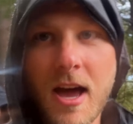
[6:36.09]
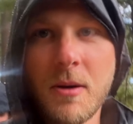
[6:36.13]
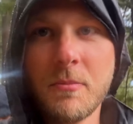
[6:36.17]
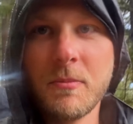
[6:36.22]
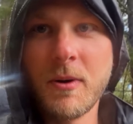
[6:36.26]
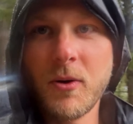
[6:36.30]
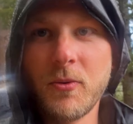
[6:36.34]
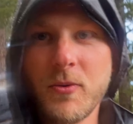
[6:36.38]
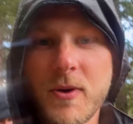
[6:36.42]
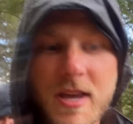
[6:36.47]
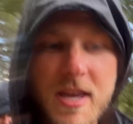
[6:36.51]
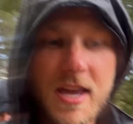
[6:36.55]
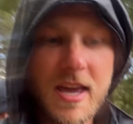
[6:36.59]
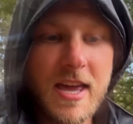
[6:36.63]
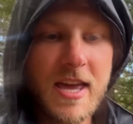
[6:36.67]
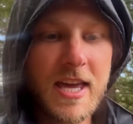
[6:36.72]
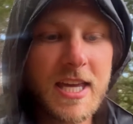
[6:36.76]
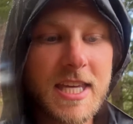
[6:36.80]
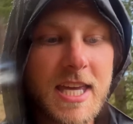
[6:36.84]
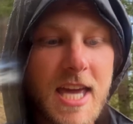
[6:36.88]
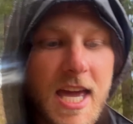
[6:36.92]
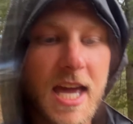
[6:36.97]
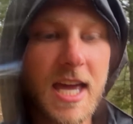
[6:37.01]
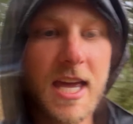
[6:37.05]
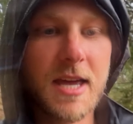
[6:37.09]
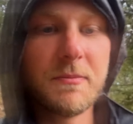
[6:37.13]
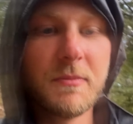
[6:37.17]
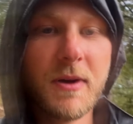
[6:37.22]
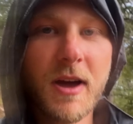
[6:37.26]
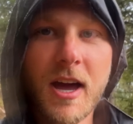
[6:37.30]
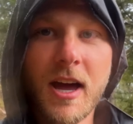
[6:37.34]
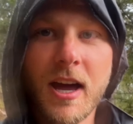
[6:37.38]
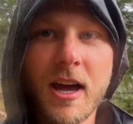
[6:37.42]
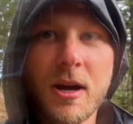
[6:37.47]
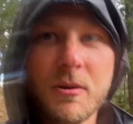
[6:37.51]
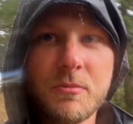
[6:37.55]
But we came
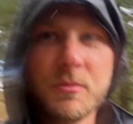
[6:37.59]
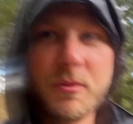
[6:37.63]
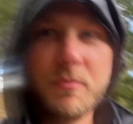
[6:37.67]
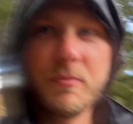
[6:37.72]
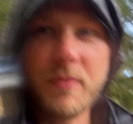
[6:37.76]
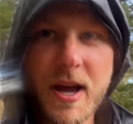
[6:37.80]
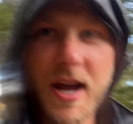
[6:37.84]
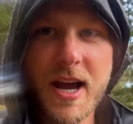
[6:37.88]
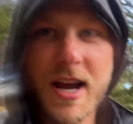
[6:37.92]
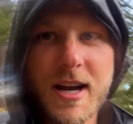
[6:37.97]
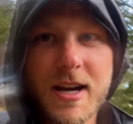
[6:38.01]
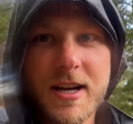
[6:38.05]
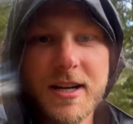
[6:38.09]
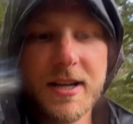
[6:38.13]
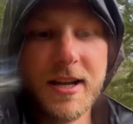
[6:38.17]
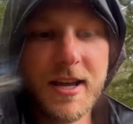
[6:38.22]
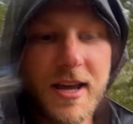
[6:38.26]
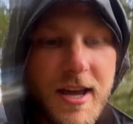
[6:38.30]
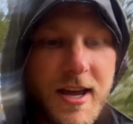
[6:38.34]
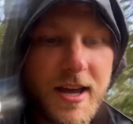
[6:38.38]
prepared.